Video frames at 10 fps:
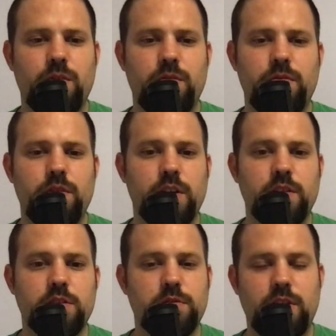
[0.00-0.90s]

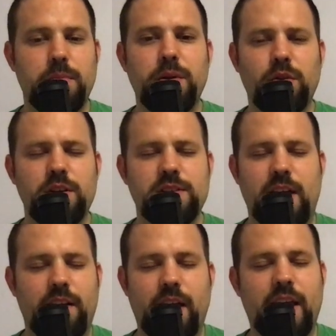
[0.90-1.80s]
abilities.
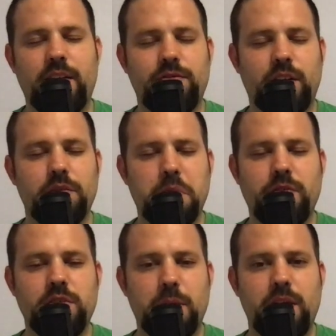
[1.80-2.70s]
I can't think of them
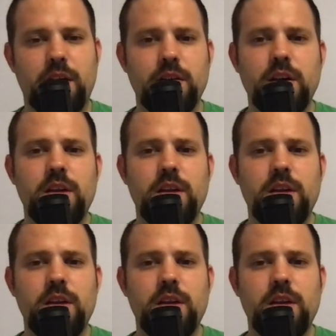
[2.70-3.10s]
off the top of my head.